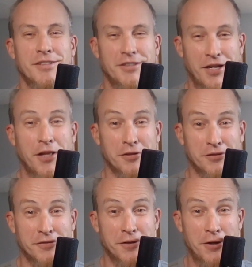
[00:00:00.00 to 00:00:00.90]
Color
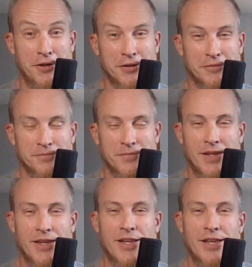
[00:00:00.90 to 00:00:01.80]
of law.
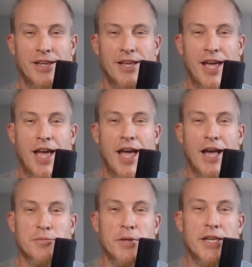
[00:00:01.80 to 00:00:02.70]

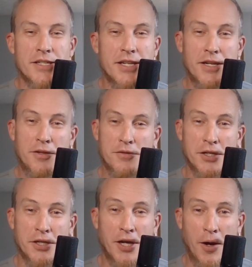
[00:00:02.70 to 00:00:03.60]
As we continue
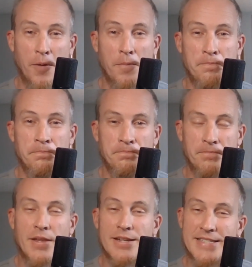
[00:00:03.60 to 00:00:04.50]
to go
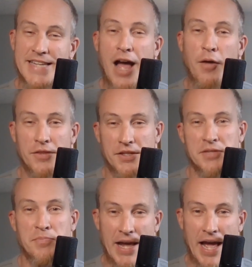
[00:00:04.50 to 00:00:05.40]
down
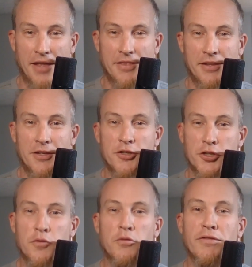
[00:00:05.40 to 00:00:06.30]
this path,
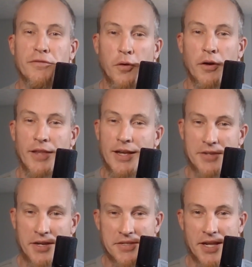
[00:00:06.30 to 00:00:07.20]
June 4th, as
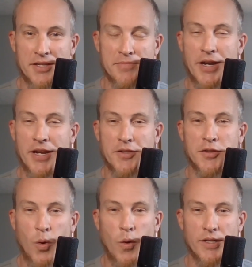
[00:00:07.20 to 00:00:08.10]
I said, is my next
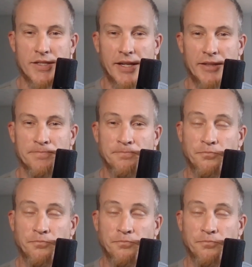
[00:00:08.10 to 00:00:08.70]
court date.